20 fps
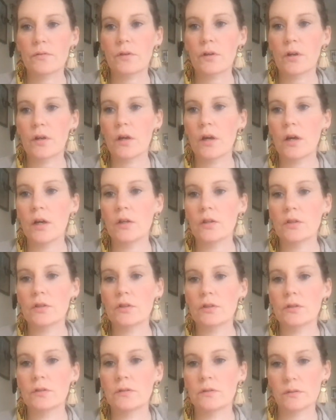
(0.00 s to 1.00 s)
to
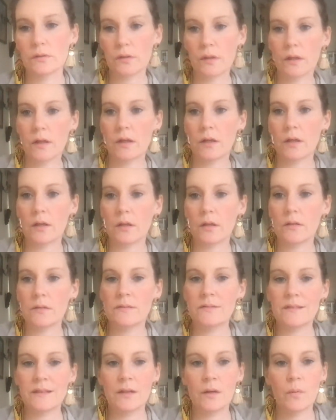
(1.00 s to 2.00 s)

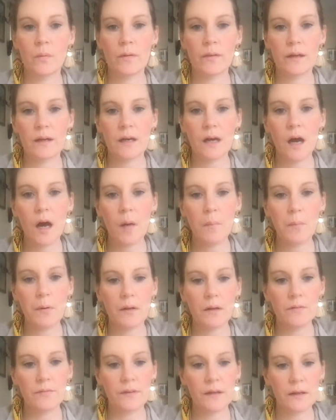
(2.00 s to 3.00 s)
deal with a
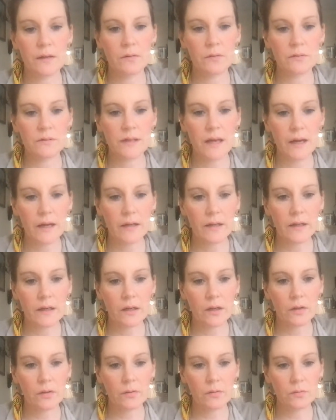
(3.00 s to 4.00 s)
couple of little
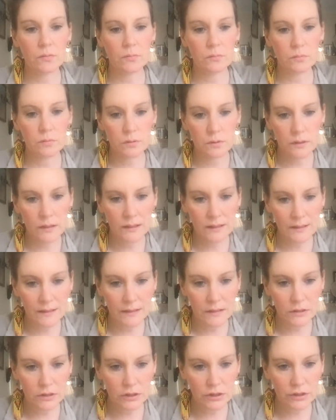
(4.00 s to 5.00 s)
technical
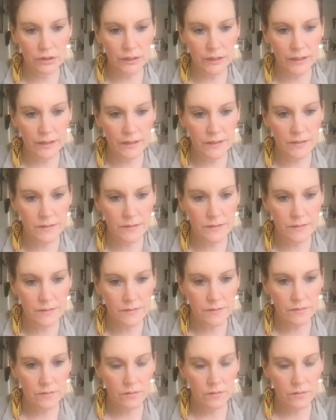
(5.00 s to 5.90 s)
glitches.